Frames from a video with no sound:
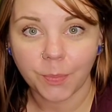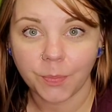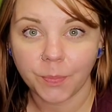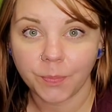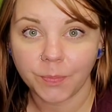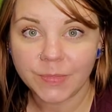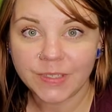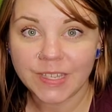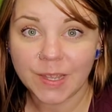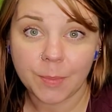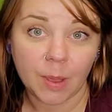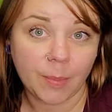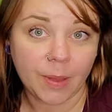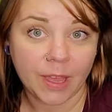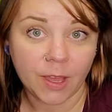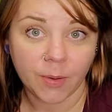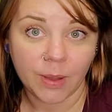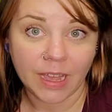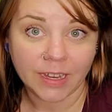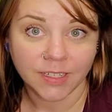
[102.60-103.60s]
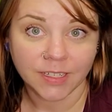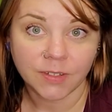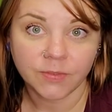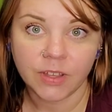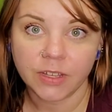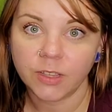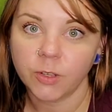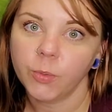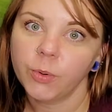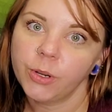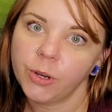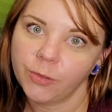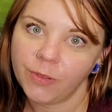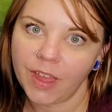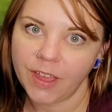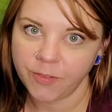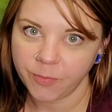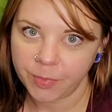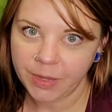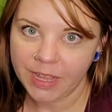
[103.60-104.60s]
semi-bioactive. Like there were no
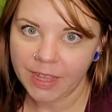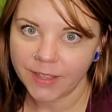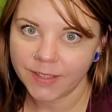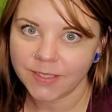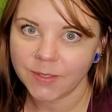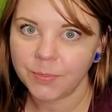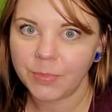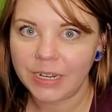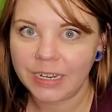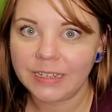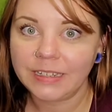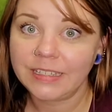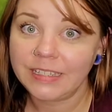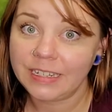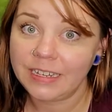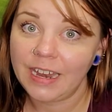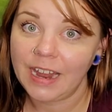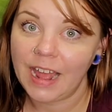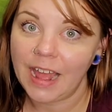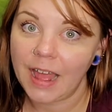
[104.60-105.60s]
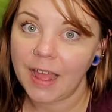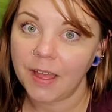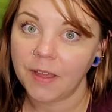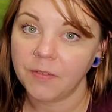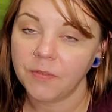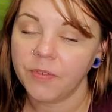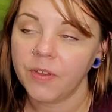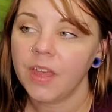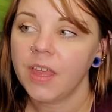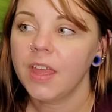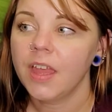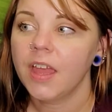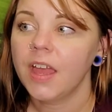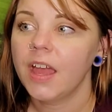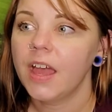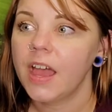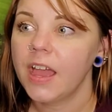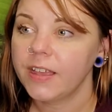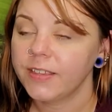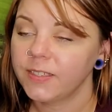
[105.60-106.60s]
live plants, but it did have
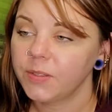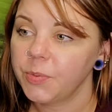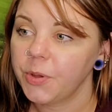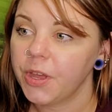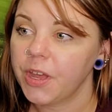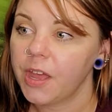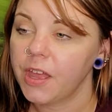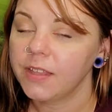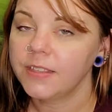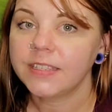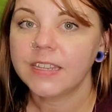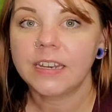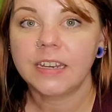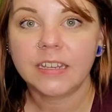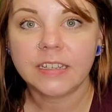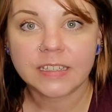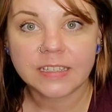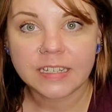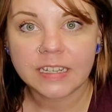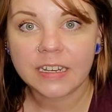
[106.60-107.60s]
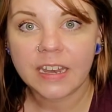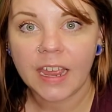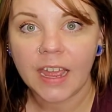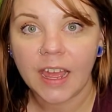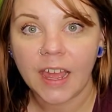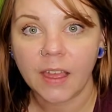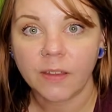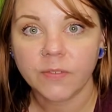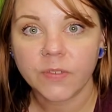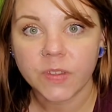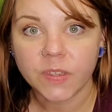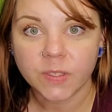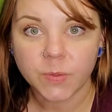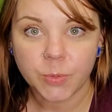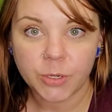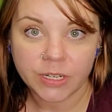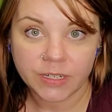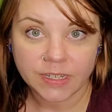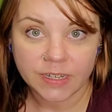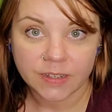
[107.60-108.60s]
isopods and it did have
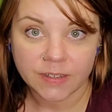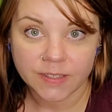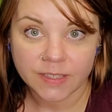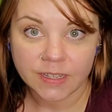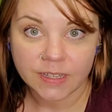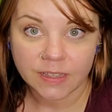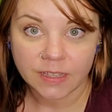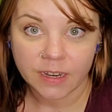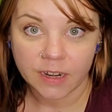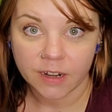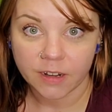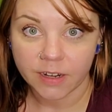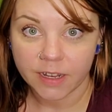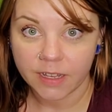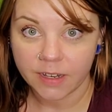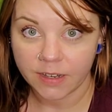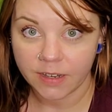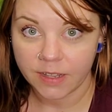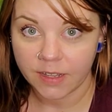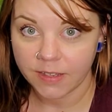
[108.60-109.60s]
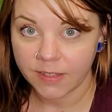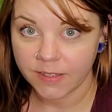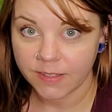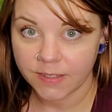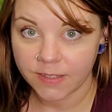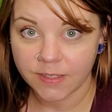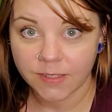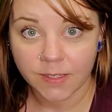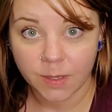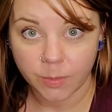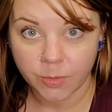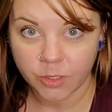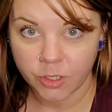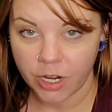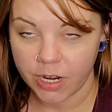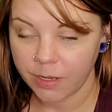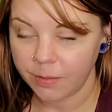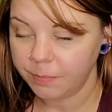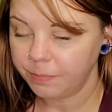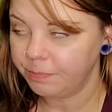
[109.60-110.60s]
springtails in there in his
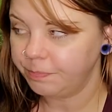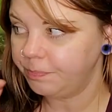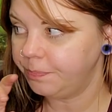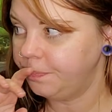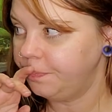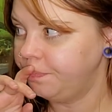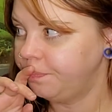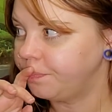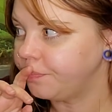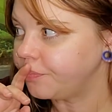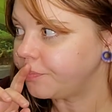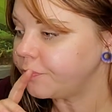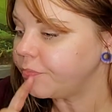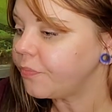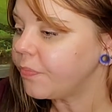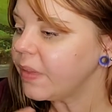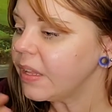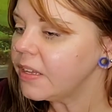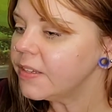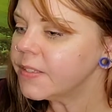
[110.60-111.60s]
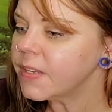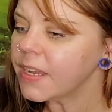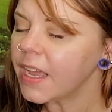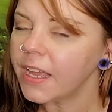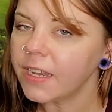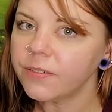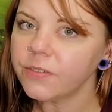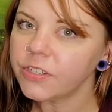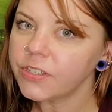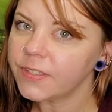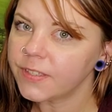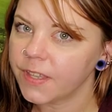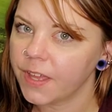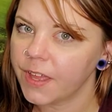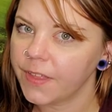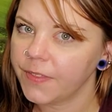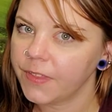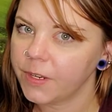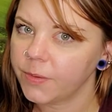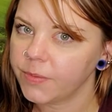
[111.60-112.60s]
substrate. So I kind of just
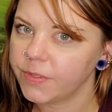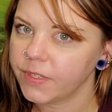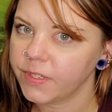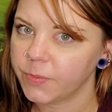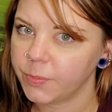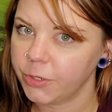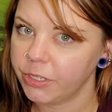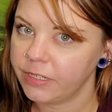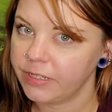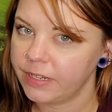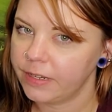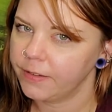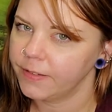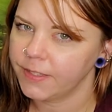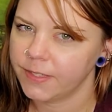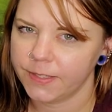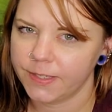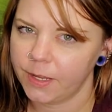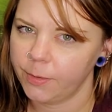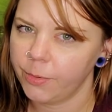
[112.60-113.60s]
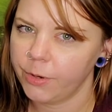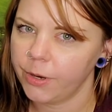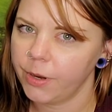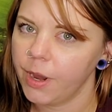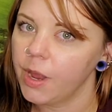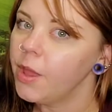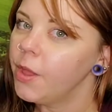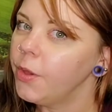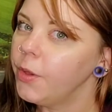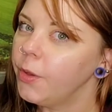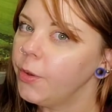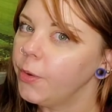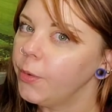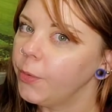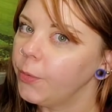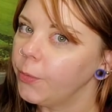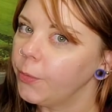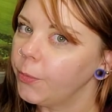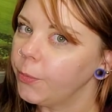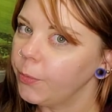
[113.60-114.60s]
thought that it was a springtails because they were
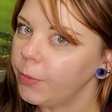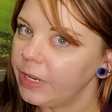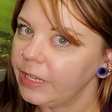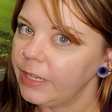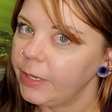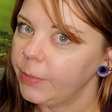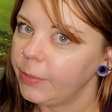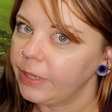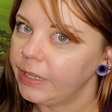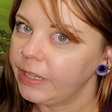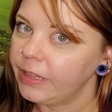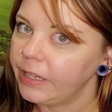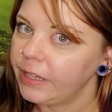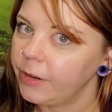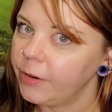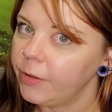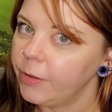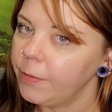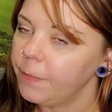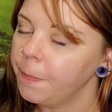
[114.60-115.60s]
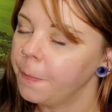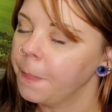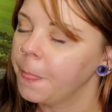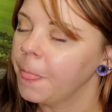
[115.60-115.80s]
really little.